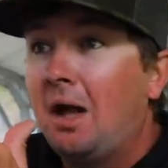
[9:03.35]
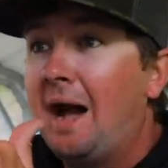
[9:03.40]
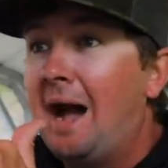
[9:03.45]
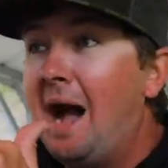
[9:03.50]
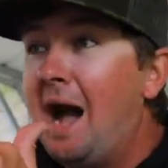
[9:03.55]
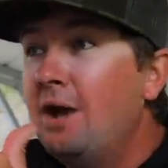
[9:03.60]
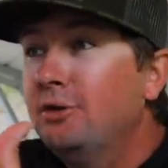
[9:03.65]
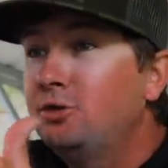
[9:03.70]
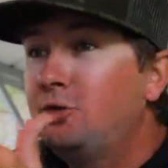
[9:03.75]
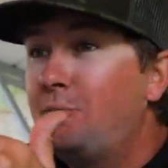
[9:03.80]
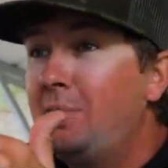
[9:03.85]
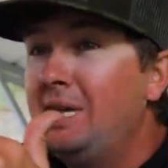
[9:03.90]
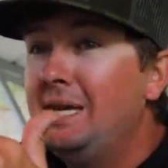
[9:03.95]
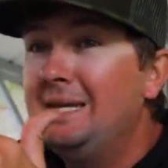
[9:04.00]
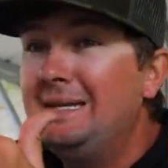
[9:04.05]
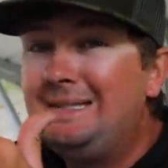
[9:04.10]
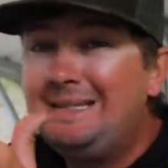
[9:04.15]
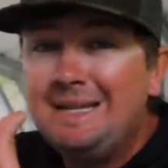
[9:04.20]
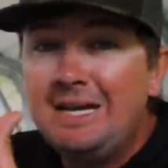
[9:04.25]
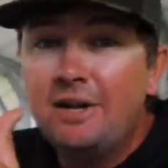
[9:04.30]
I'll
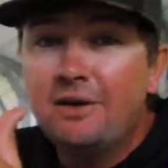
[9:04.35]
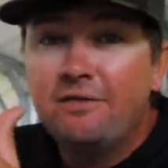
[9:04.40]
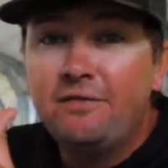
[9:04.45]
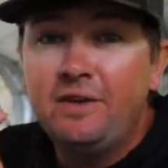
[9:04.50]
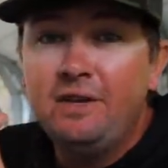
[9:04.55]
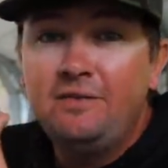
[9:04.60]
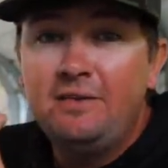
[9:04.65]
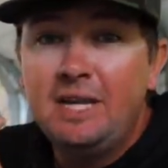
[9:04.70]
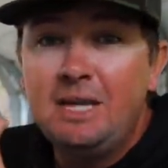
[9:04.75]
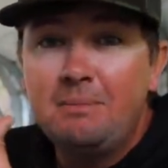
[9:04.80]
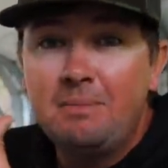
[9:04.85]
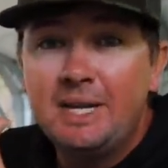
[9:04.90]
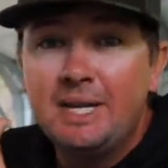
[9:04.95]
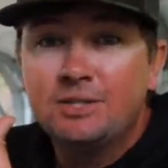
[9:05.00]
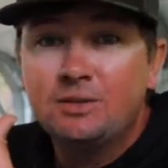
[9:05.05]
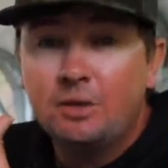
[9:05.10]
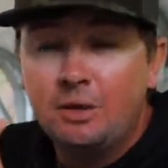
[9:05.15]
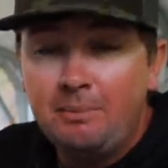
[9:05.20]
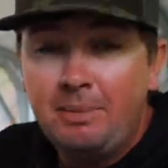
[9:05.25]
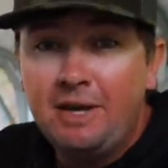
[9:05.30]
spend 10 or 15
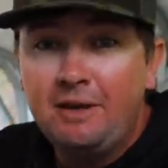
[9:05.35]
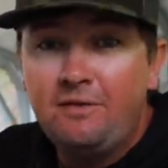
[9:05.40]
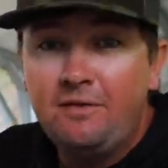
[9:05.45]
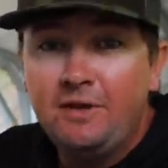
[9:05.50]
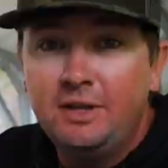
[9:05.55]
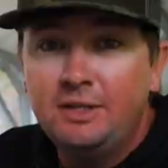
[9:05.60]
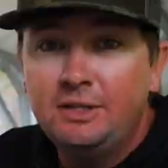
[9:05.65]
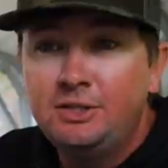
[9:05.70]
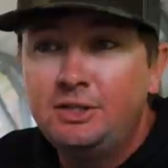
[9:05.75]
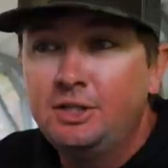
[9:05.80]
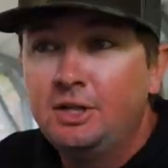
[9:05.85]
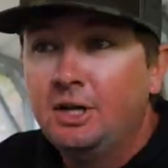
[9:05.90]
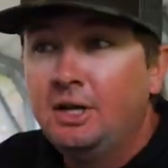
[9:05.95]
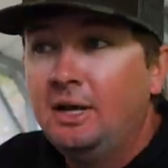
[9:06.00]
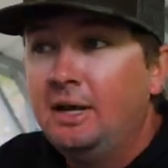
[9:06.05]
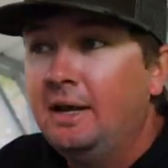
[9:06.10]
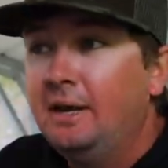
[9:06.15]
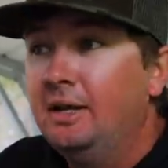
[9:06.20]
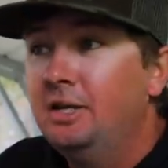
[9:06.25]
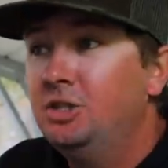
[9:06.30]
minutes on a bedfish
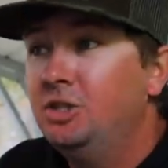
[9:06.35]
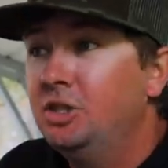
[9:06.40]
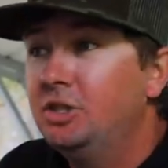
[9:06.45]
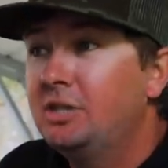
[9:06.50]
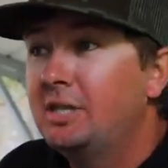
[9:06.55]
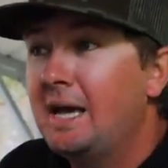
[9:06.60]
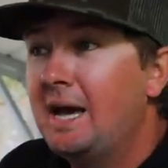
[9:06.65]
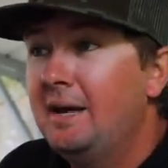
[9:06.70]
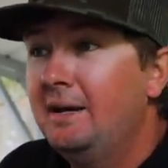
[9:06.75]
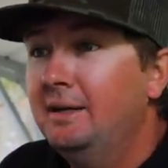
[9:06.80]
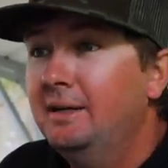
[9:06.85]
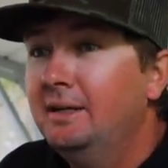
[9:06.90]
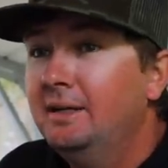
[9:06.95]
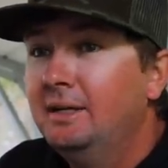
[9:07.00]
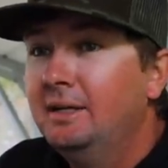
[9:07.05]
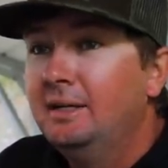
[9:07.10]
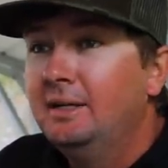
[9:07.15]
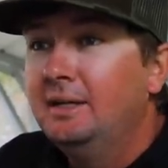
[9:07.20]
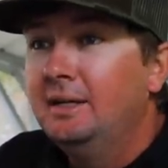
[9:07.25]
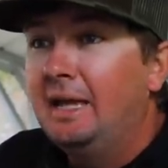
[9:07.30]
just kind
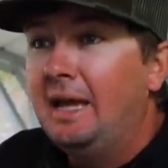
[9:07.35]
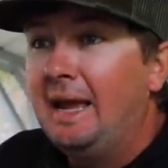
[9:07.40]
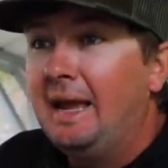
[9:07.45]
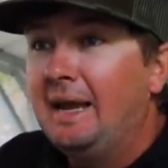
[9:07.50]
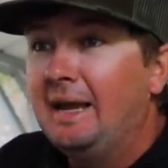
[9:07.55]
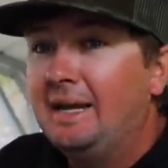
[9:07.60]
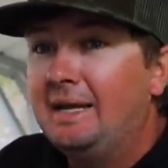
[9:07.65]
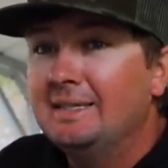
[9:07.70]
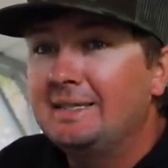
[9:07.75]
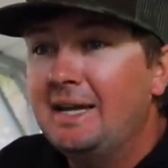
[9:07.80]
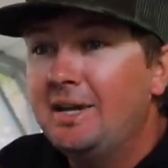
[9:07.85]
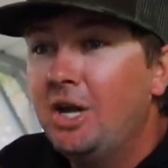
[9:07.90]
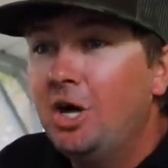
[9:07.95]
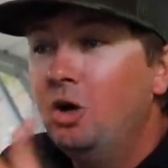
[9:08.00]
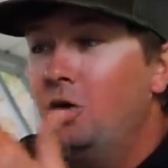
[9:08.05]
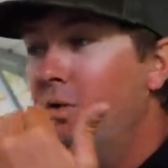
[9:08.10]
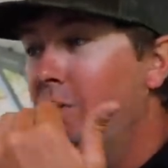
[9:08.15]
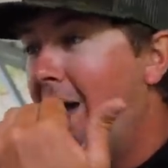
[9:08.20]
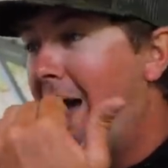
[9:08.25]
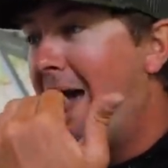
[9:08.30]
of because I
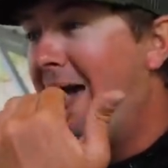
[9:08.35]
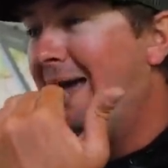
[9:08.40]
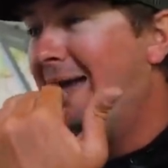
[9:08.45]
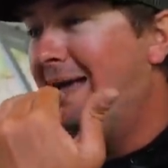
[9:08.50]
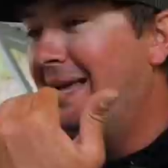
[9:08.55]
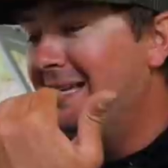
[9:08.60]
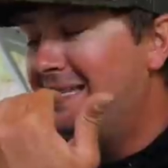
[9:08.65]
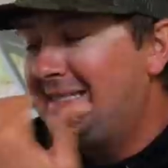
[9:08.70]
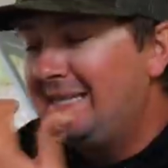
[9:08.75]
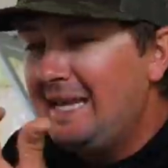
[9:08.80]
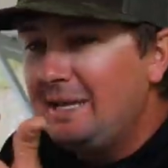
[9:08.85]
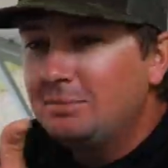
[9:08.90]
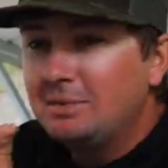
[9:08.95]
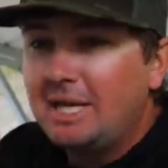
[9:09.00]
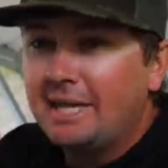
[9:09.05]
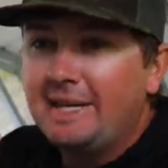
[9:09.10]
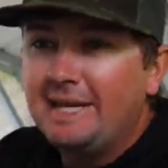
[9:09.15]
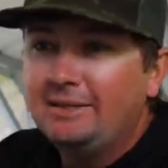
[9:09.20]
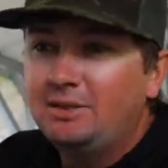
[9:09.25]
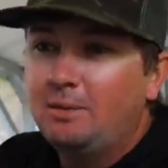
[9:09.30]
know it seems
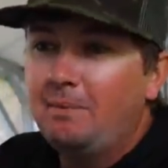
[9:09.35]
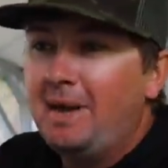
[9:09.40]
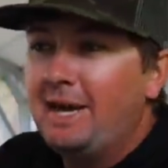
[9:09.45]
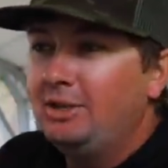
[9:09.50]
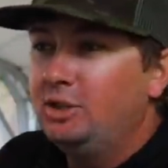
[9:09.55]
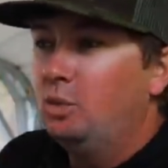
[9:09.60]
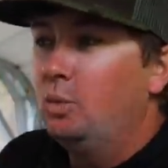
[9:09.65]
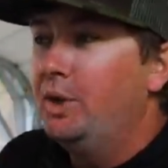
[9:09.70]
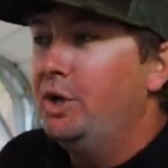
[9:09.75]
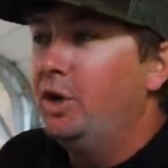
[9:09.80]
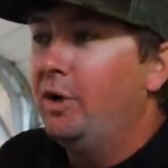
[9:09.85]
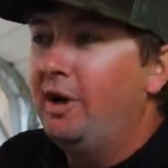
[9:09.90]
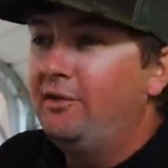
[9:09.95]
like that's the magic window.